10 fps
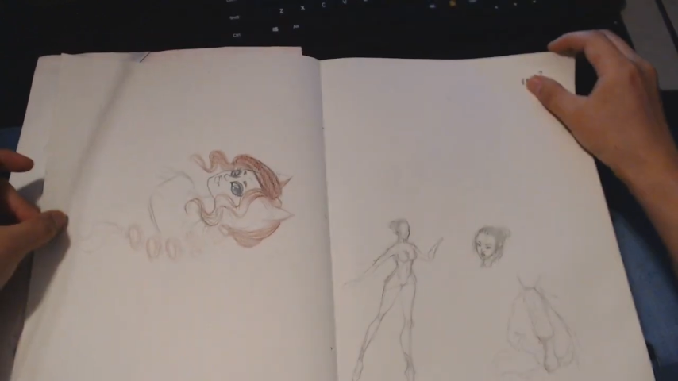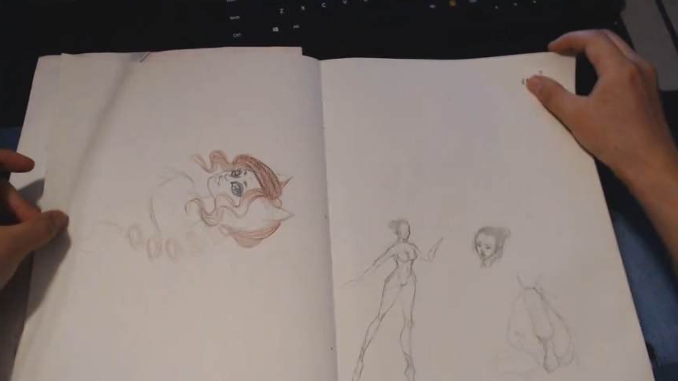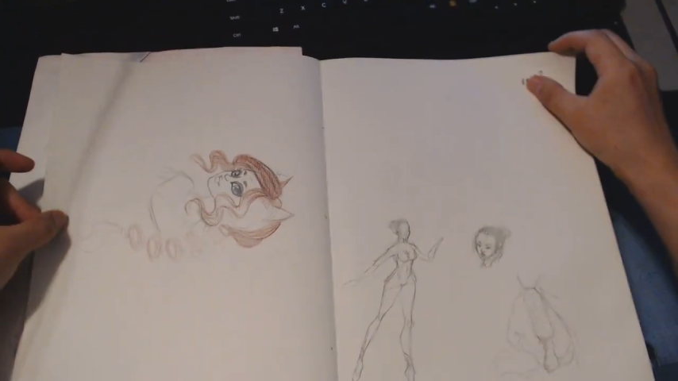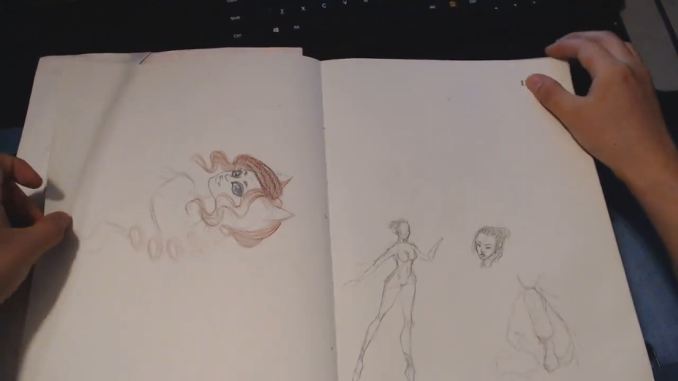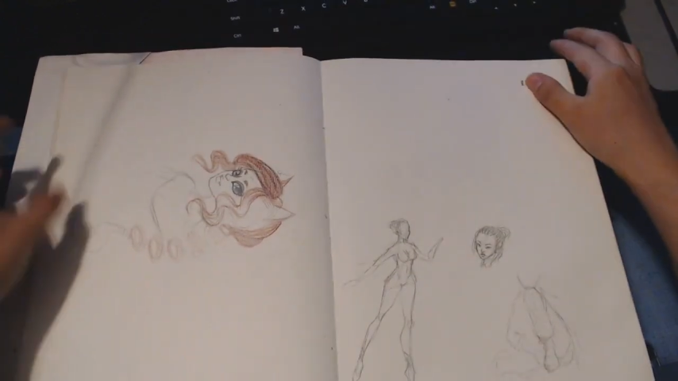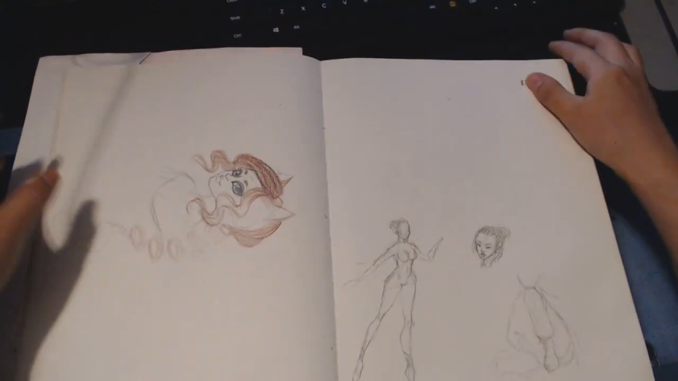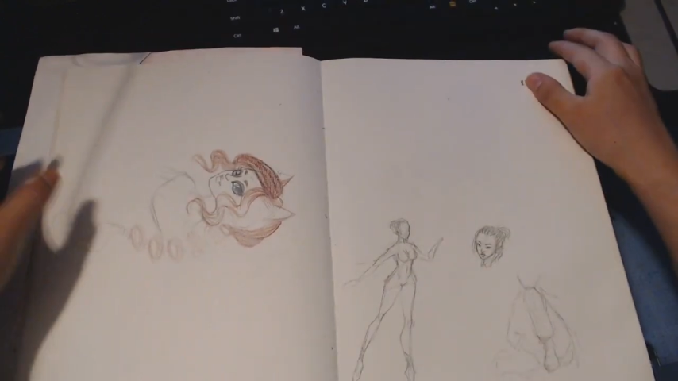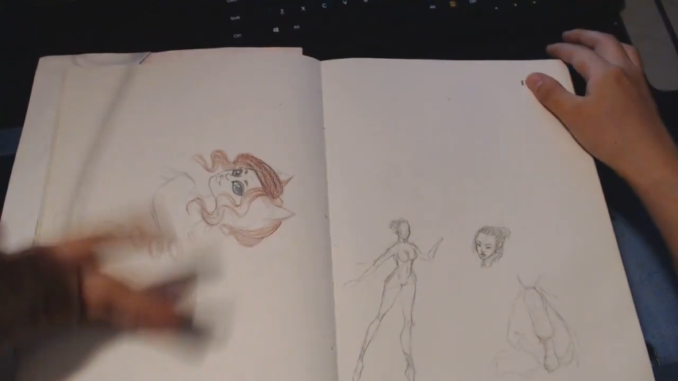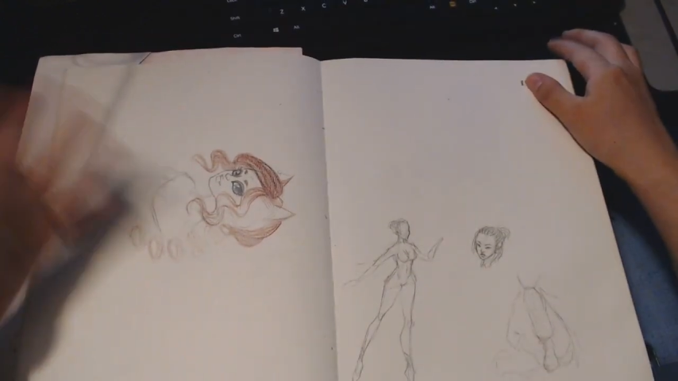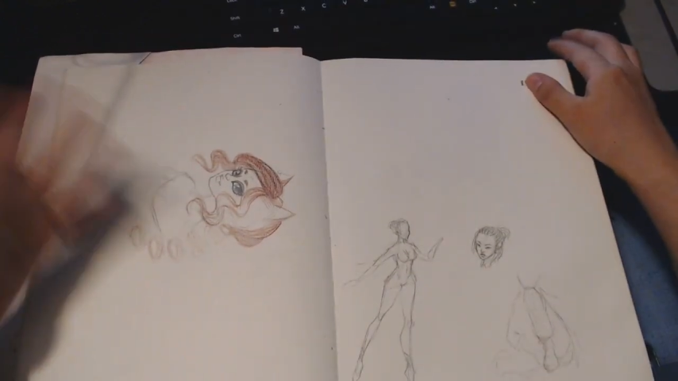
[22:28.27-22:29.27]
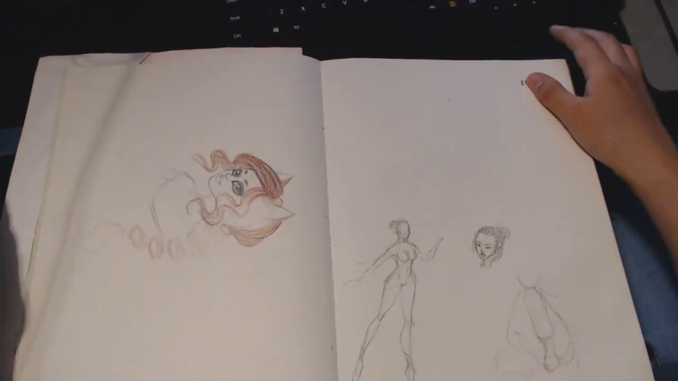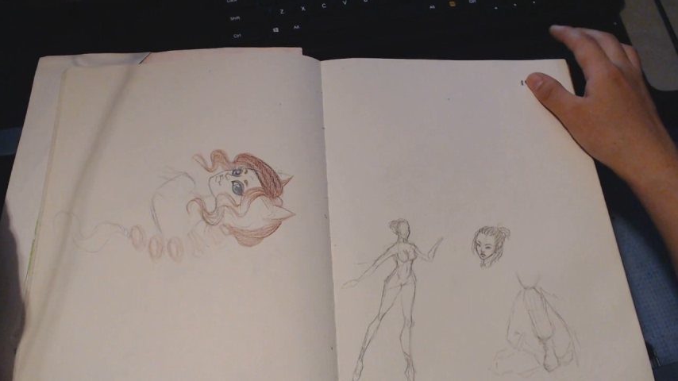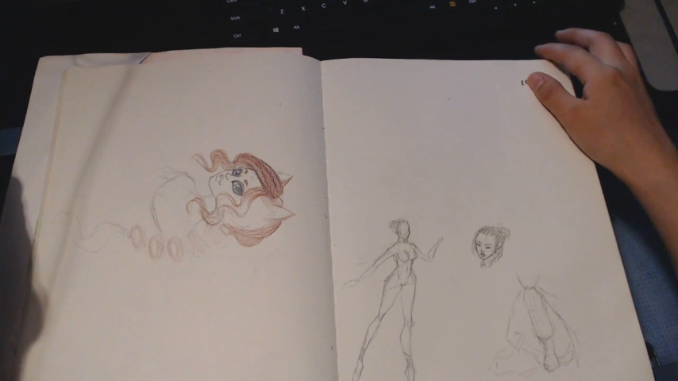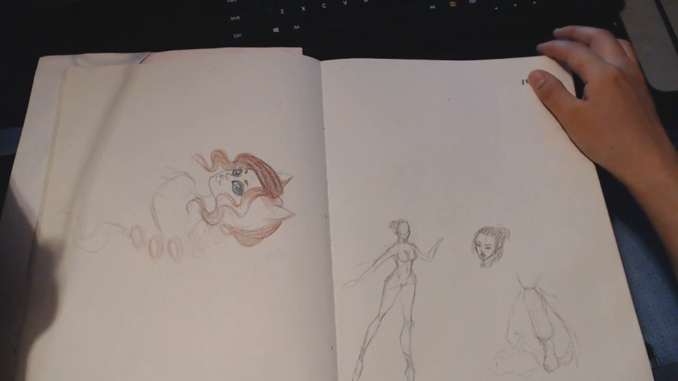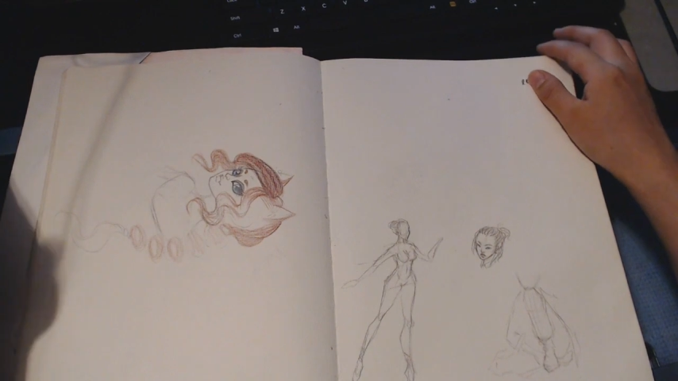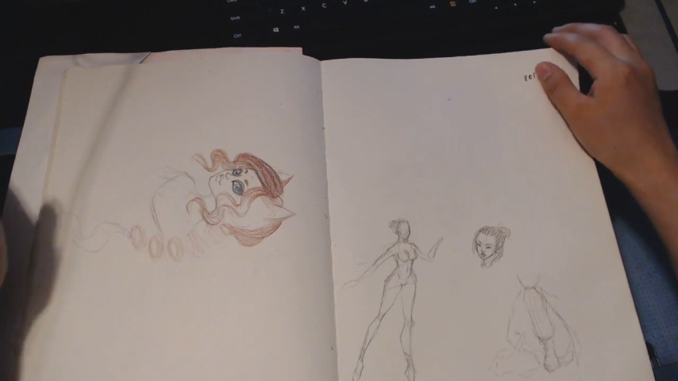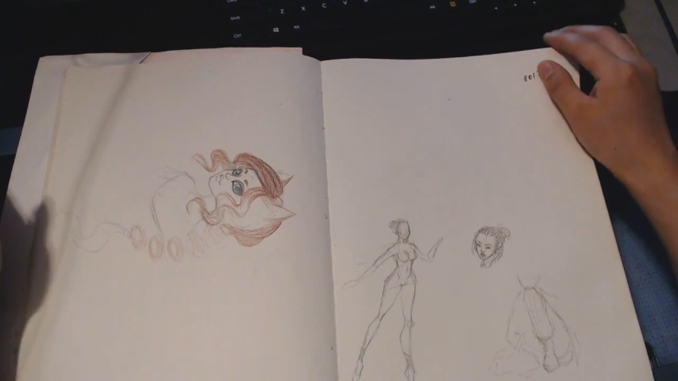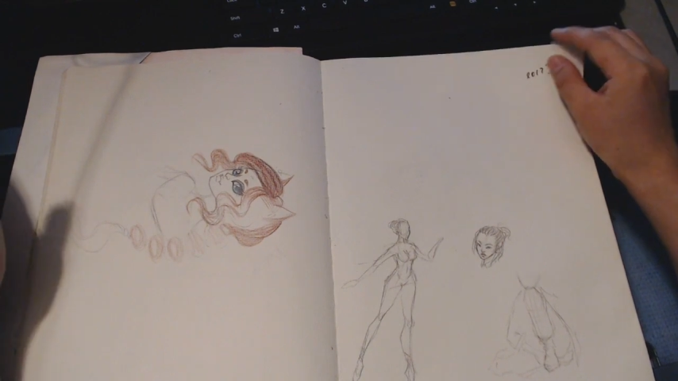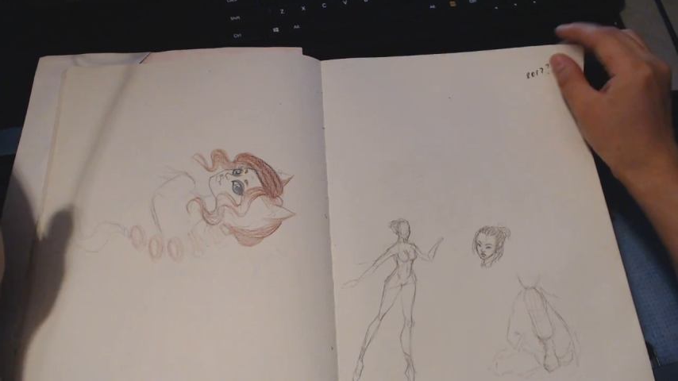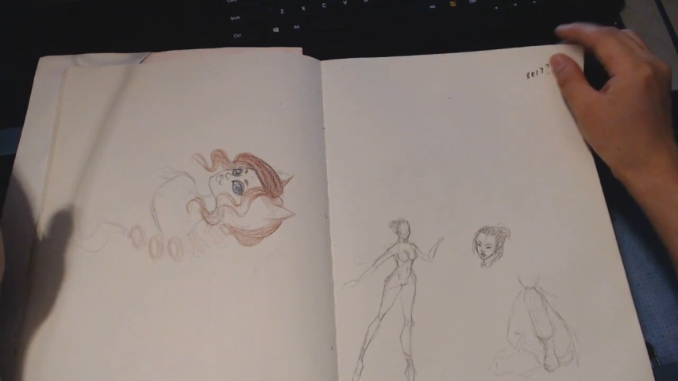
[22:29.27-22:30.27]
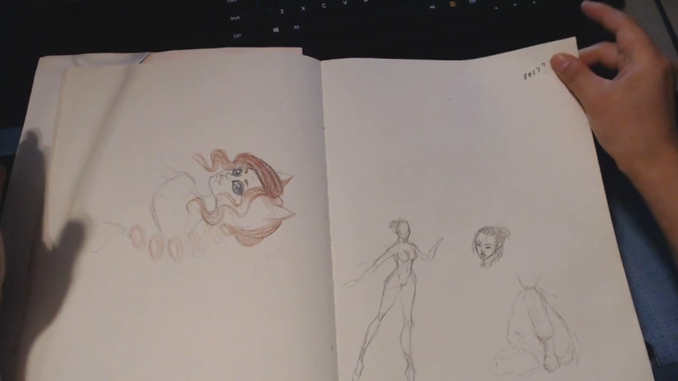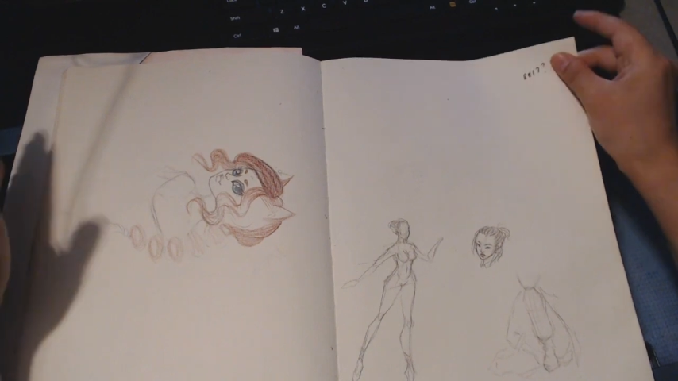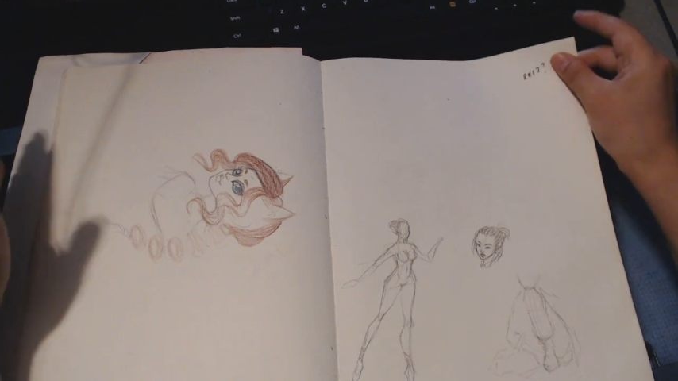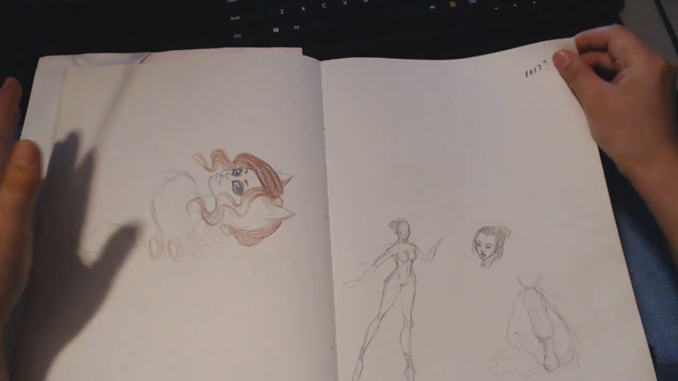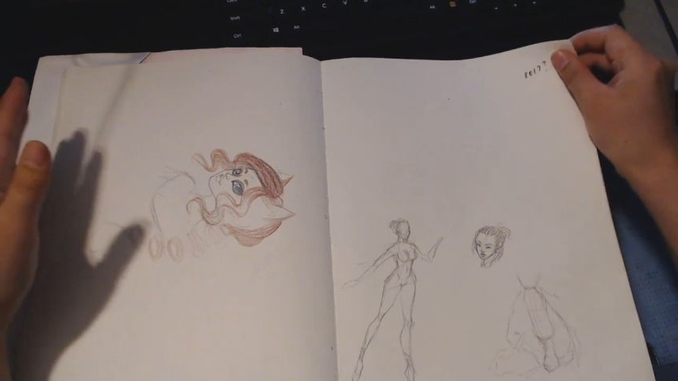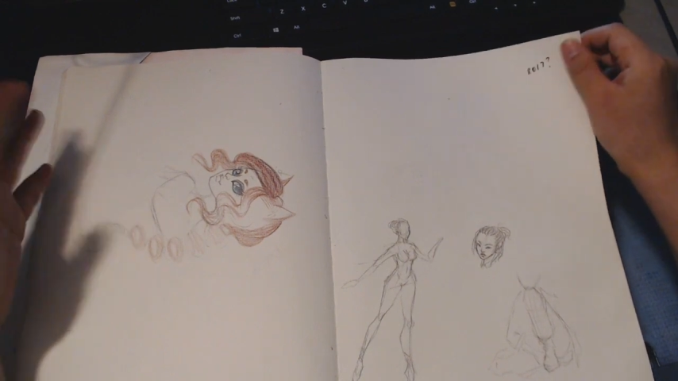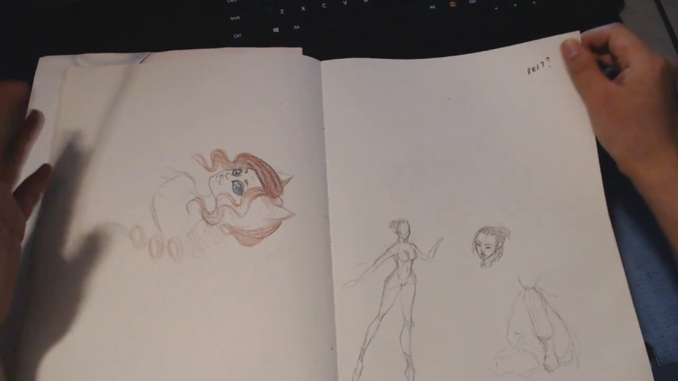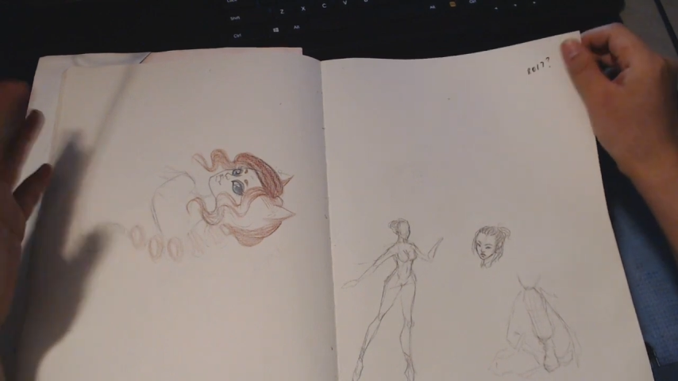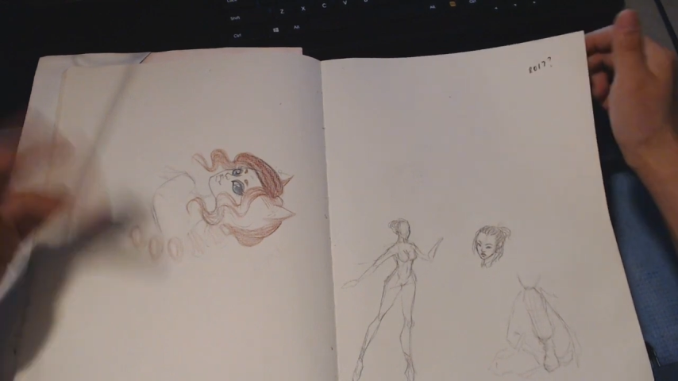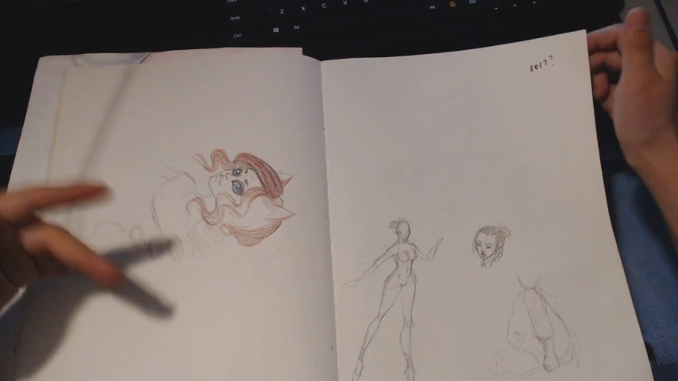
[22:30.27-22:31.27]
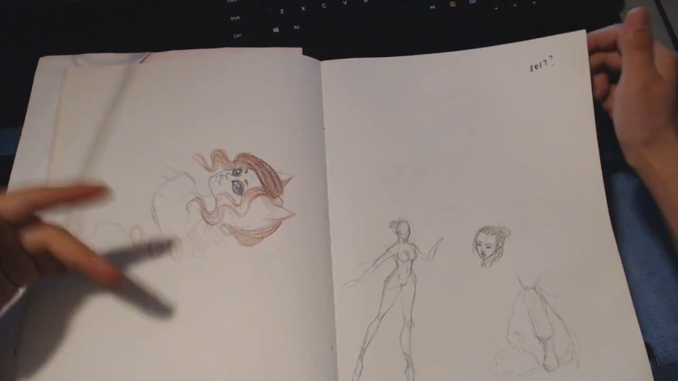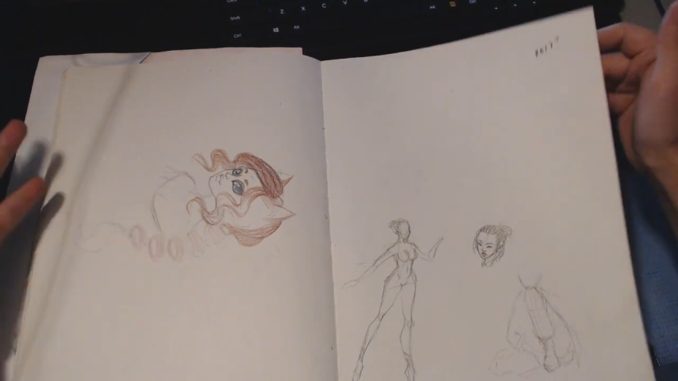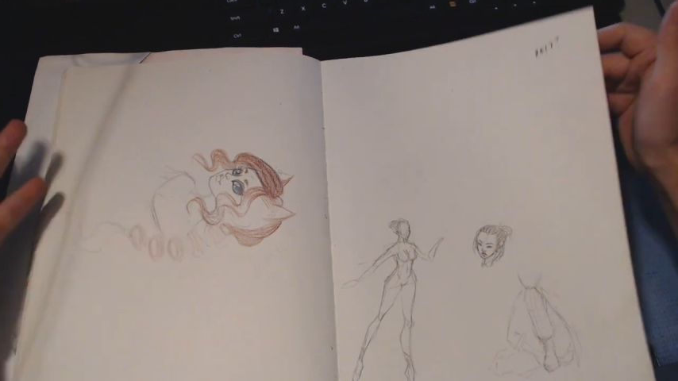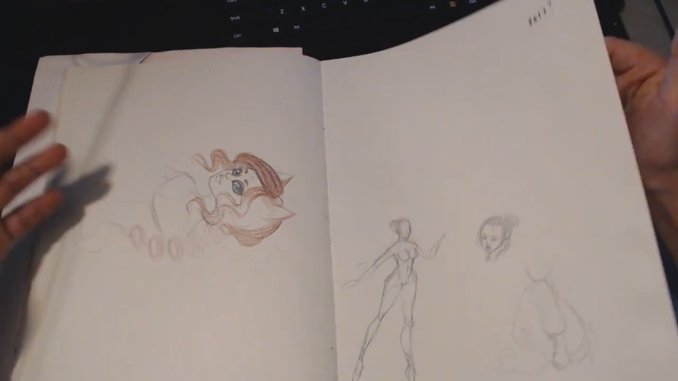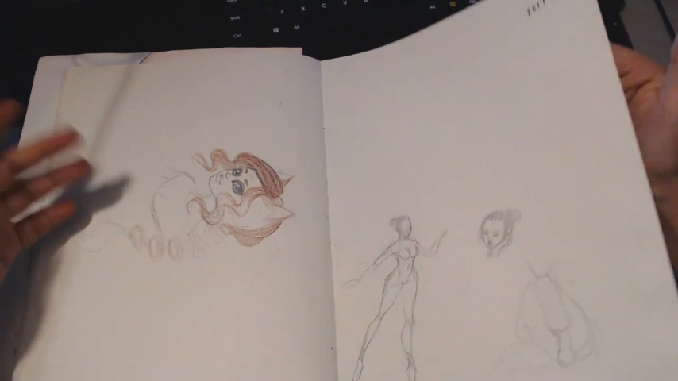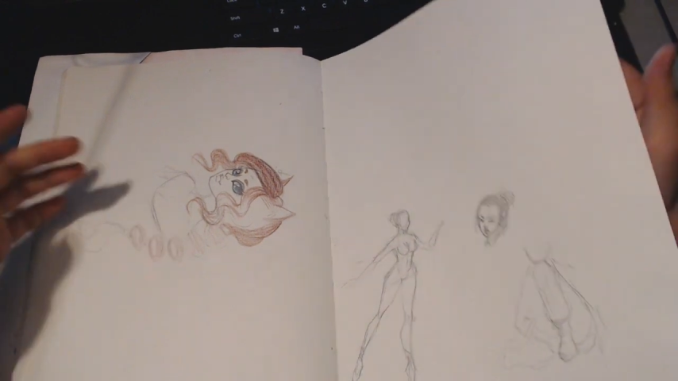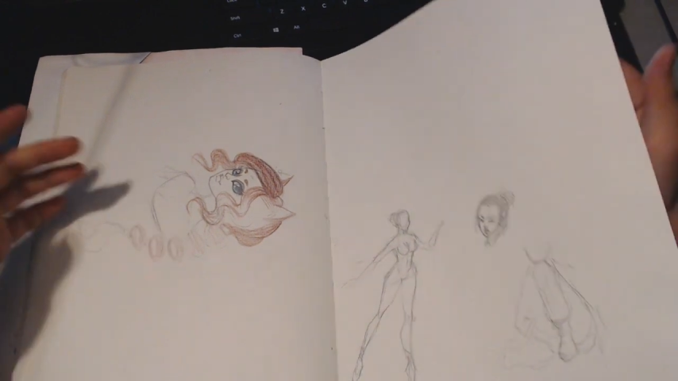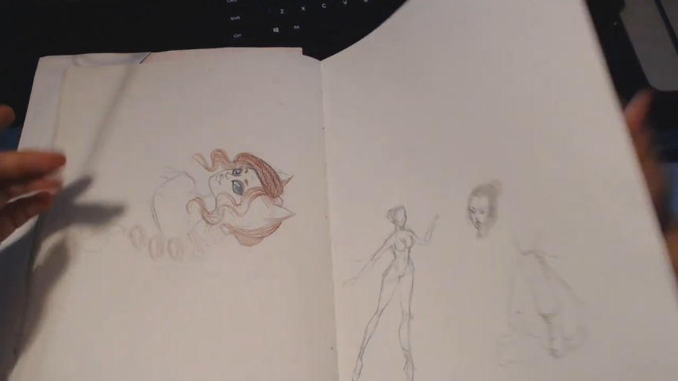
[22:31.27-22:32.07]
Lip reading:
[unreadable: no face in view]